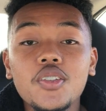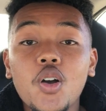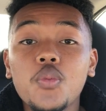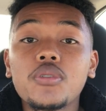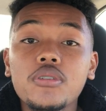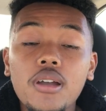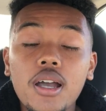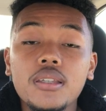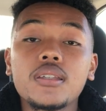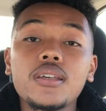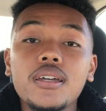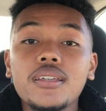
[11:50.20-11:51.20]
Don't
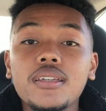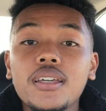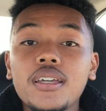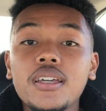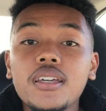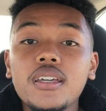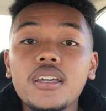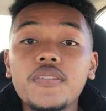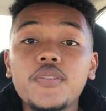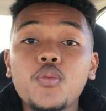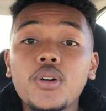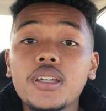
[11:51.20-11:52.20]
procrastinate.
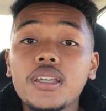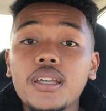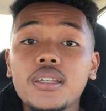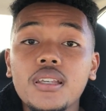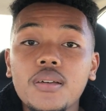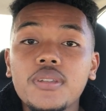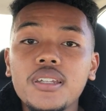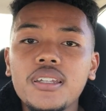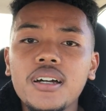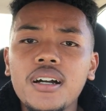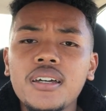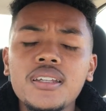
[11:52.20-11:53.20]
If you wanna get something
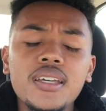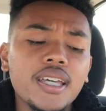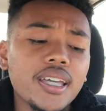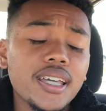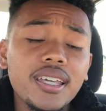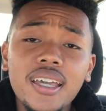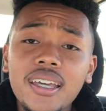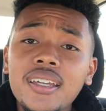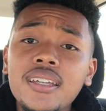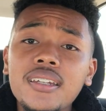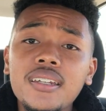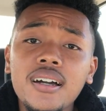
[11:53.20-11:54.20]
done, get
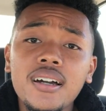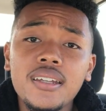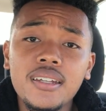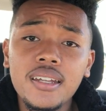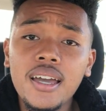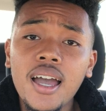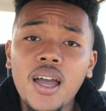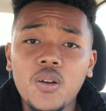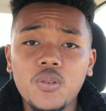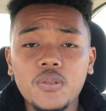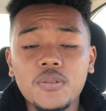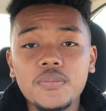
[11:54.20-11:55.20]
it done
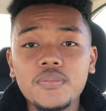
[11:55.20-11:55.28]
now.